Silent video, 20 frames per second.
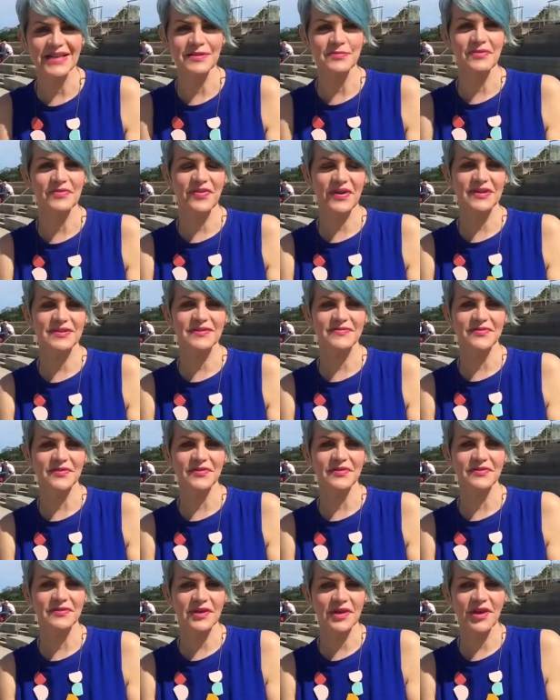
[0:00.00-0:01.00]
Edinburgh Festival.
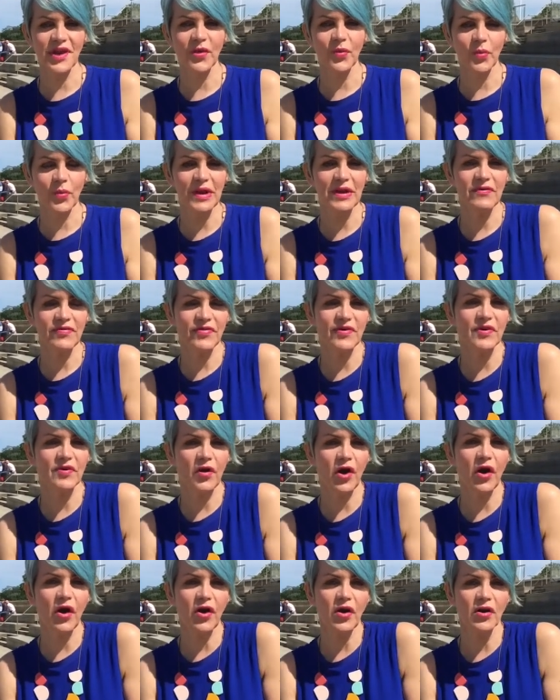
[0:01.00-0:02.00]
You know, we feel
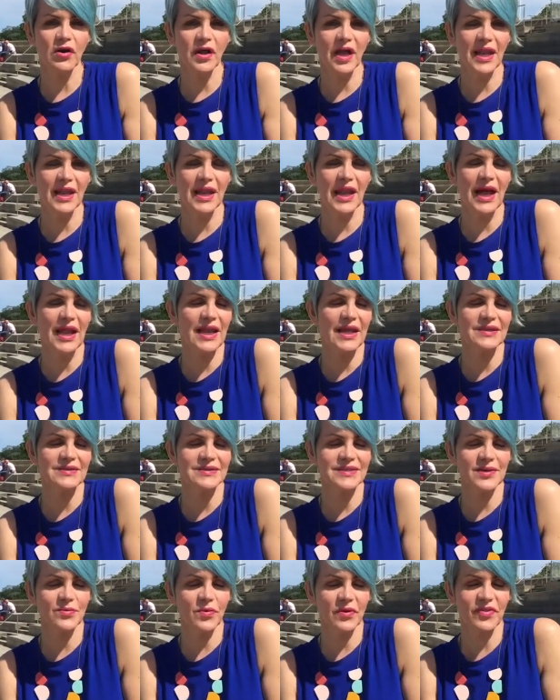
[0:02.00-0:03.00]
hot and let, let's
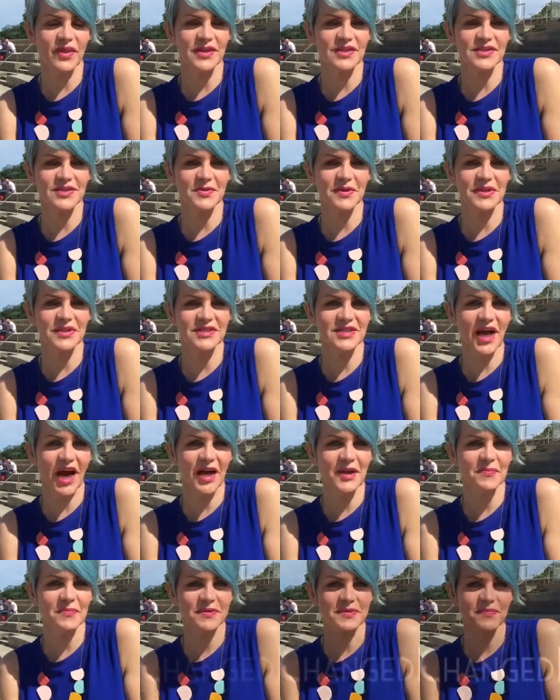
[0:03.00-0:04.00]
see what they do in the
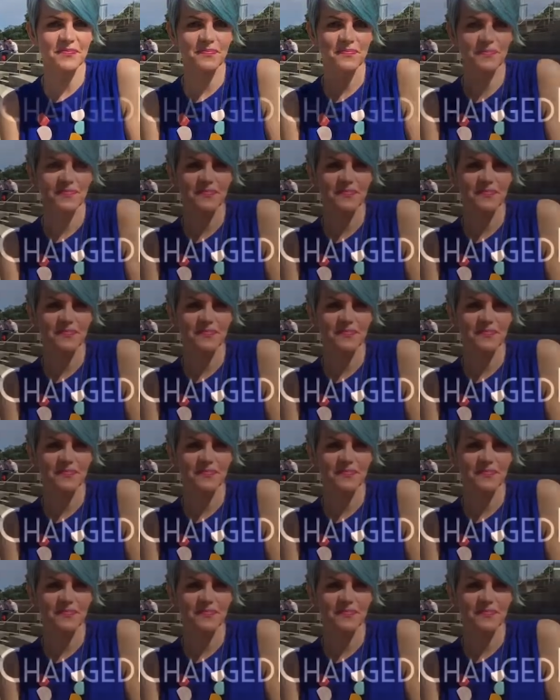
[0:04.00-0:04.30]
Times.